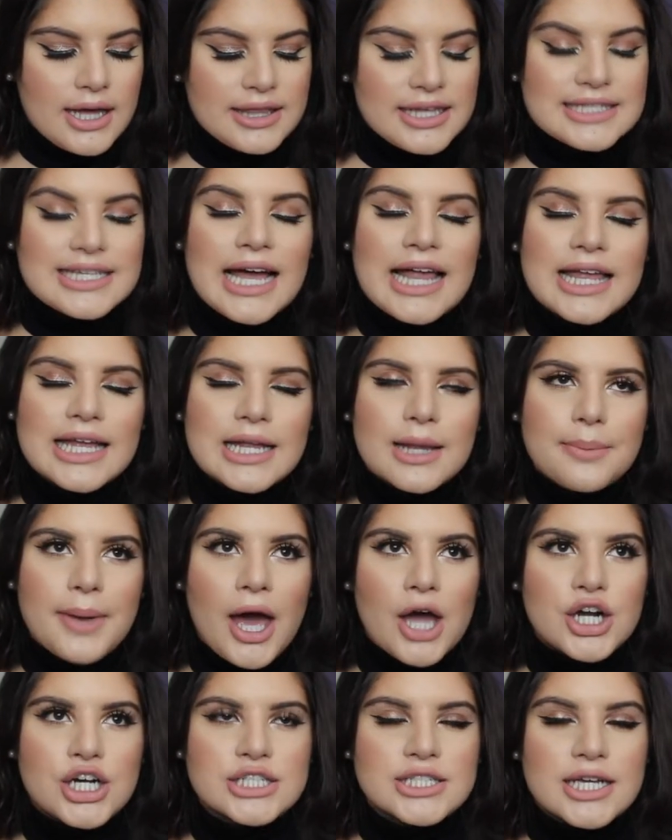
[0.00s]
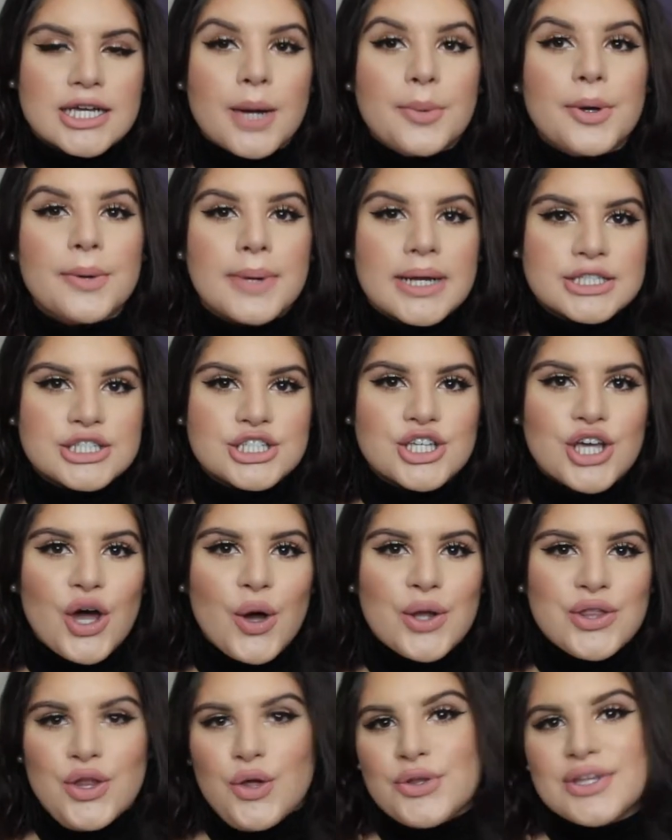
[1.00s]
these highlighting powders a couple months ago,
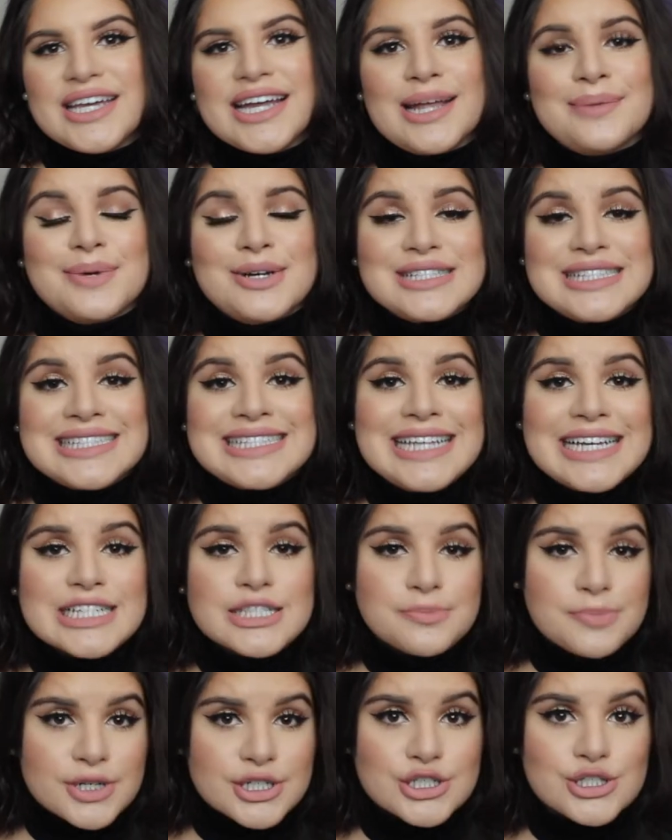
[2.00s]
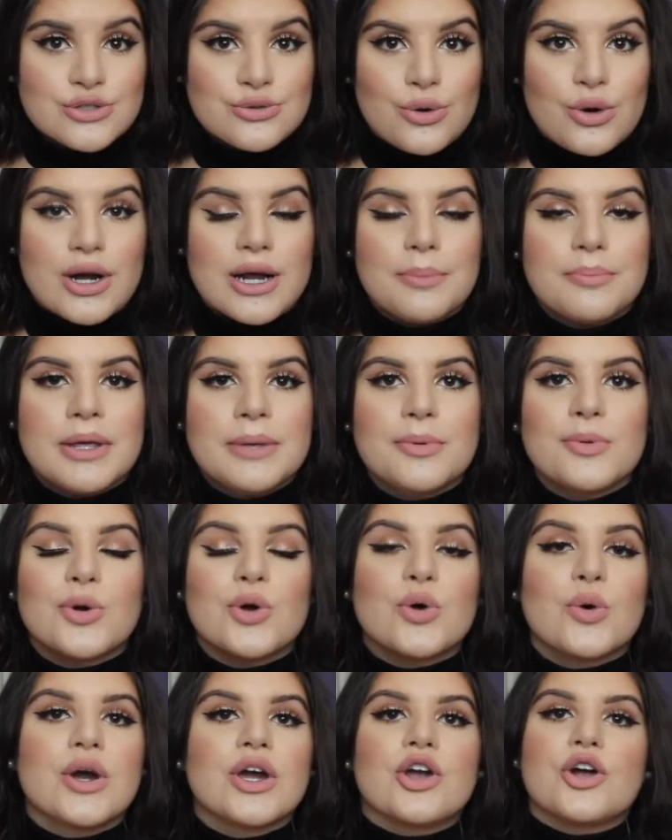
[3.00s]
and they only had about 6 per store, and people
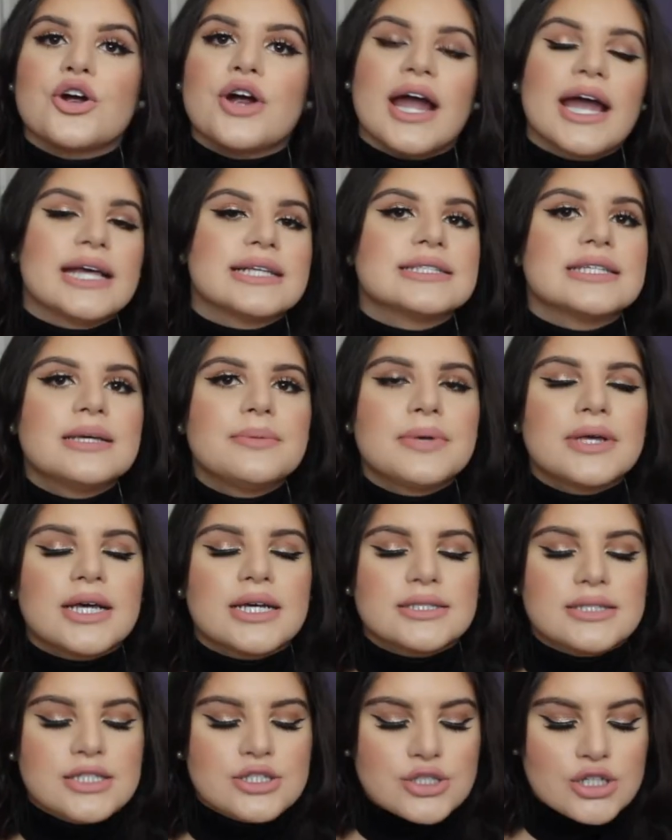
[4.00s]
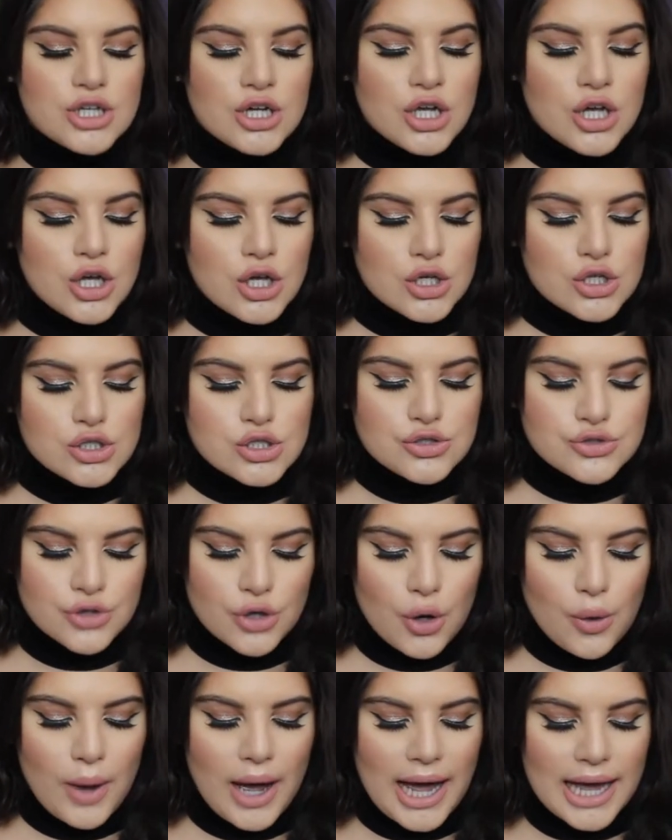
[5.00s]
were going crazy because these are
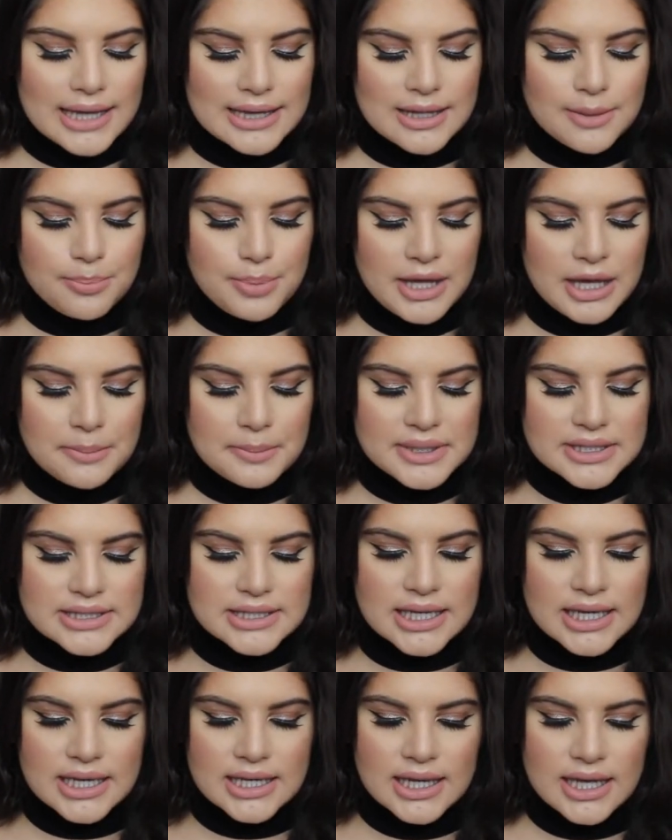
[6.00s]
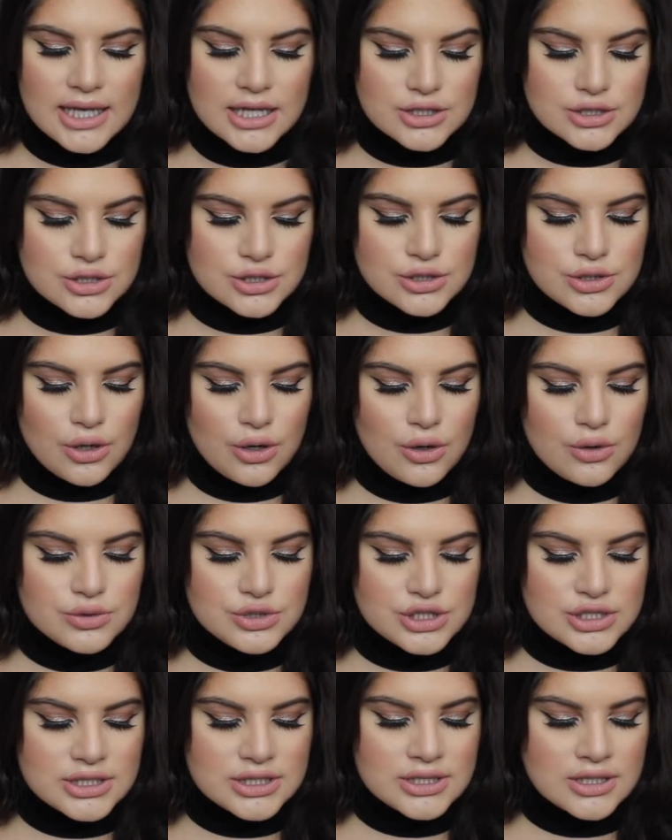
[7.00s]
so highly pigmented and so
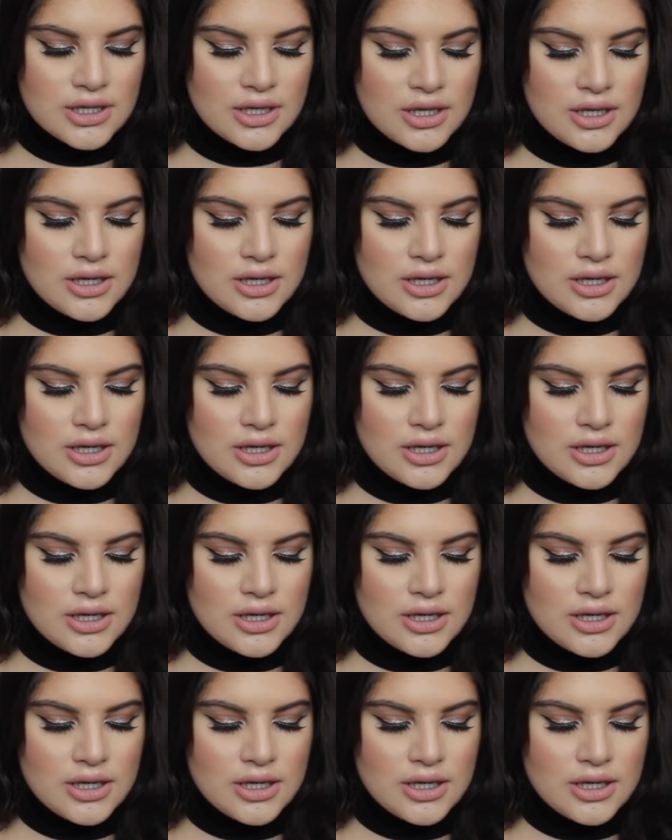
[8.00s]
just